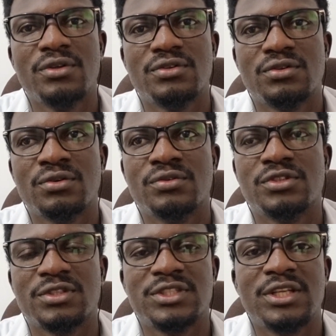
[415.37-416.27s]
So
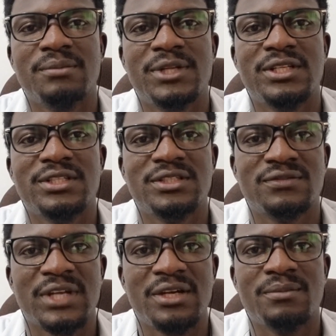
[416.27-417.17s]
sustainability is
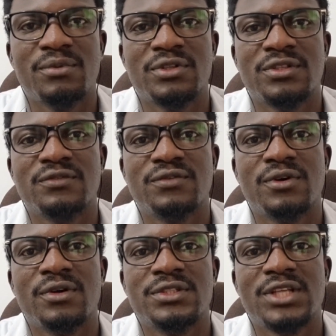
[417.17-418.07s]
very important
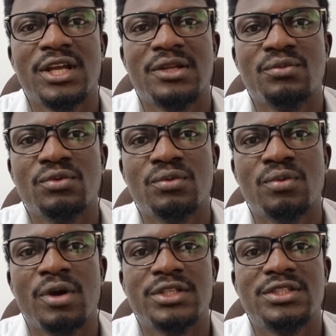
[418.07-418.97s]
for us, and we
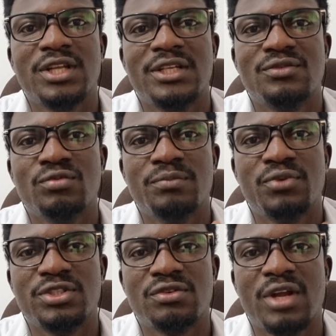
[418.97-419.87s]
want that we
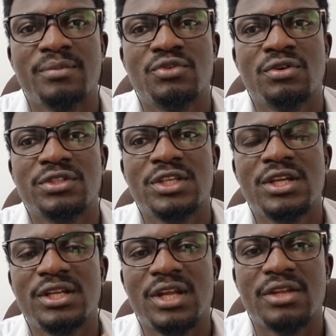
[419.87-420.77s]
prescribe drugs
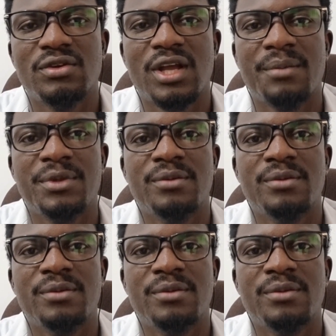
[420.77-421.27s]
that you can be